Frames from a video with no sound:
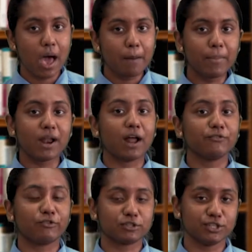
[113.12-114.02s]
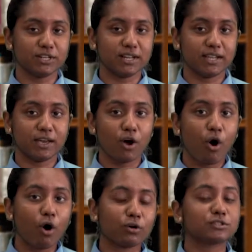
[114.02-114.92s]
But unfortunately,
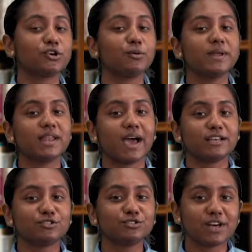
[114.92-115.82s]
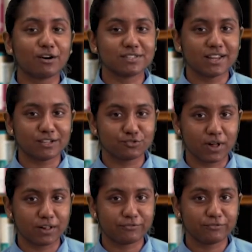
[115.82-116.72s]
on October 9,
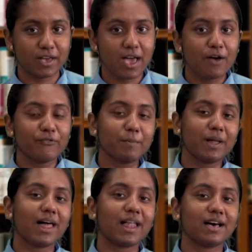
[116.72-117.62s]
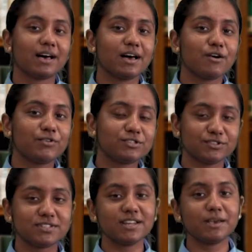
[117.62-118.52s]
2012, when Malala was
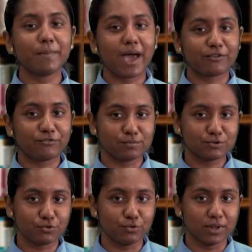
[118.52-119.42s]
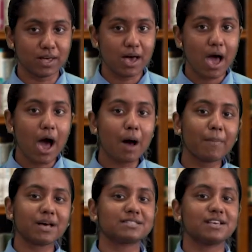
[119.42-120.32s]
returning back from school, a
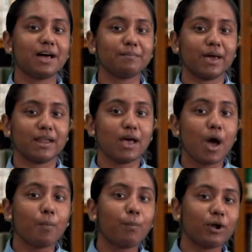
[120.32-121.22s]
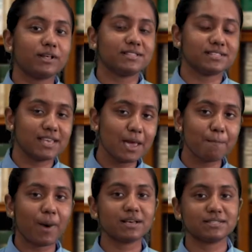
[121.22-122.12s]
masked gunman boarded the same
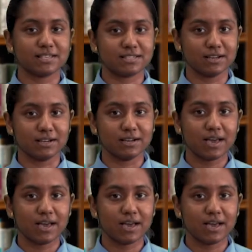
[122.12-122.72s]
bus as her